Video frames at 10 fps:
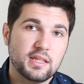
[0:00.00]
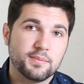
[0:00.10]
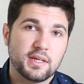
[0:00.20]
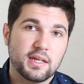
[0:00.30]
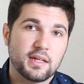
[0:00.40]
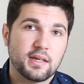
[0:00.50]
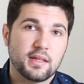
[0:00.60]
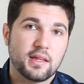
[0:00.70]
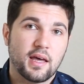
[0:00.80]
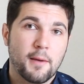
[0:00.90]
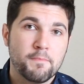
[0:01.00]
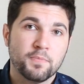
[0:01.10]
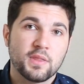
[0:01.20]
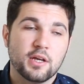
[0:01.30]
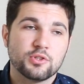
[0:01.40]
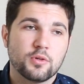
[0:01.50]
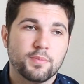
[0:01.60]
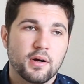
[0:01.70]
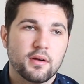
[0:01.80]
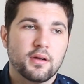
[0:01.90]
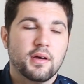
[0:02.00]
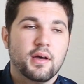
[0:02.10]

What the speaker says: the beginning of the intro part.